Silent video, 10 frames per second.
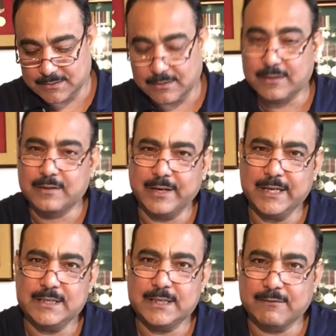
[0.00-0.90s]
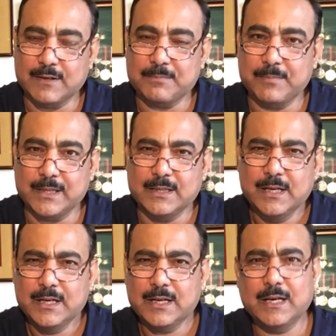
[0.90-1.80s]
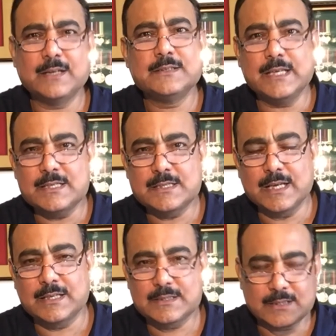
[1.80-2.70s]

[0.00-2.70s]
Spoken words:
or green development. These days,